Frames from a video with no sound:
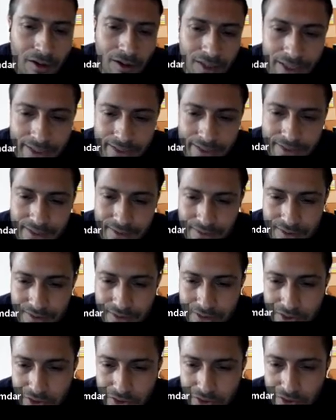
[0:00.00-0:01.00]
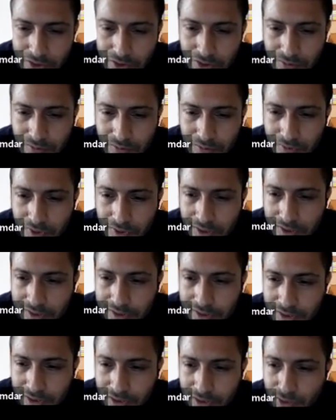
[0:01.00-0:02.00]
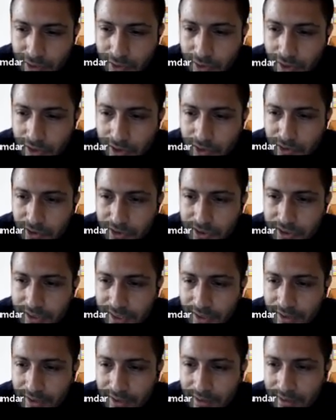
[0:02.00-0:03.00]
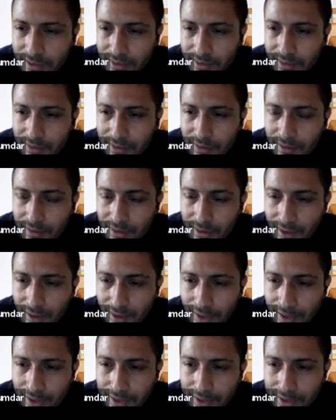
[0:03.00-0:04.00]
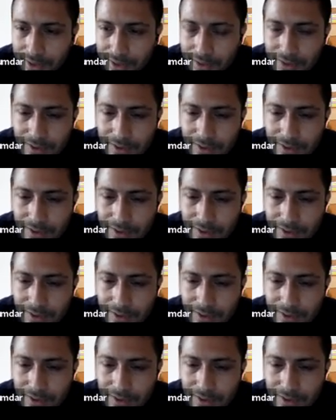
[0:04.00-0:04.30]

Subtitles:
All right then. So see you on Tuesday, and